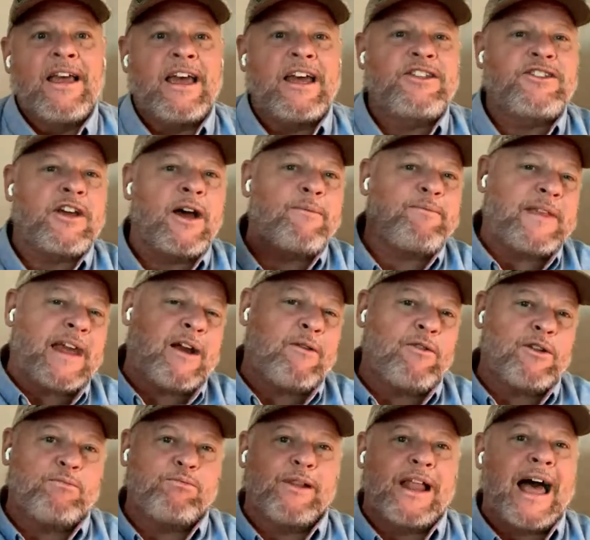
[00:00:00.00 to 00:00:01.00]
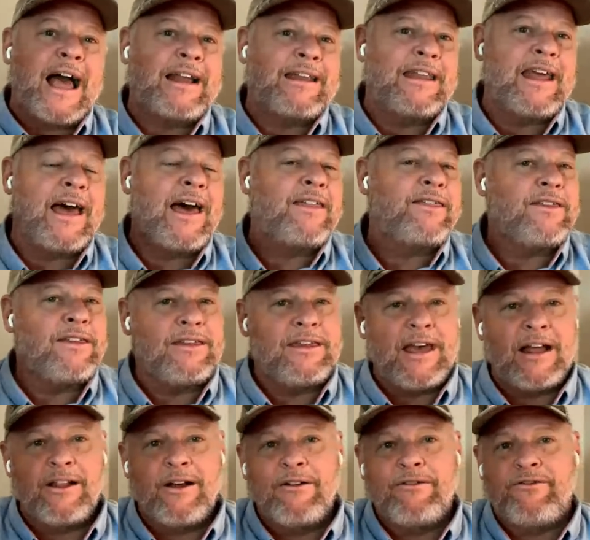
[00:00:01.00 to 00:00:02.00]
It's up there with Black Death,
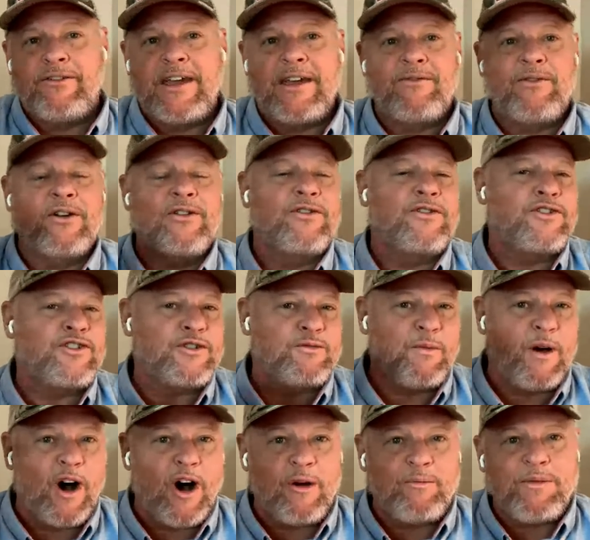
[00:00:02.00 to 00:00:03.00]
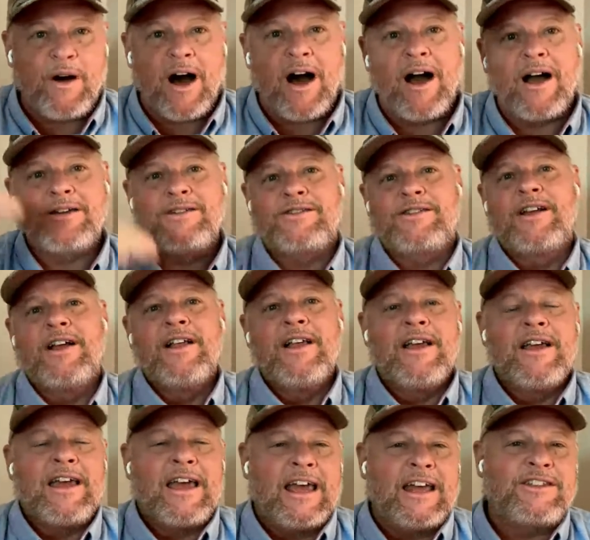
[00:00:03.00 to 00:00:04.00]
yellow fever, smallpox.
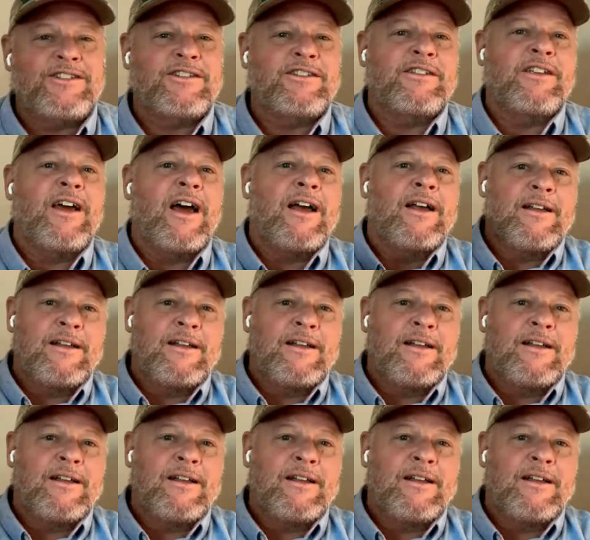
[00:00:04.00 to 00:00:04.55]
It's